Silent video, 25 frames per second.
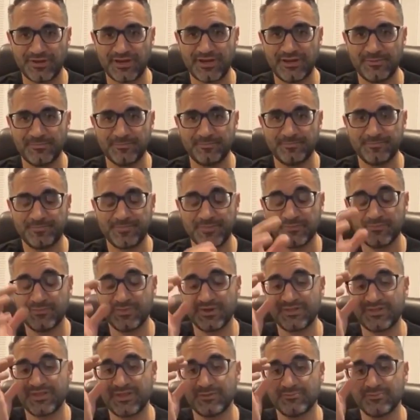right?
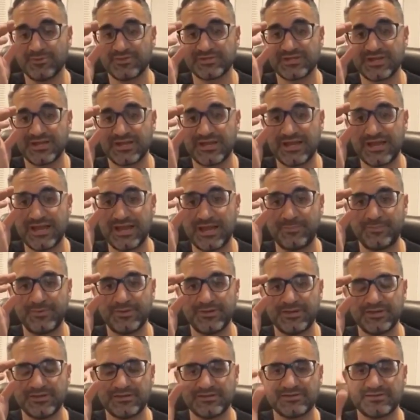But then what's going to
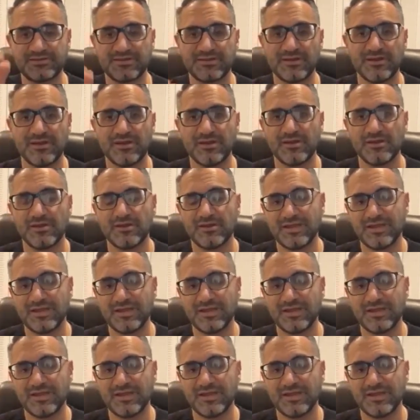happen is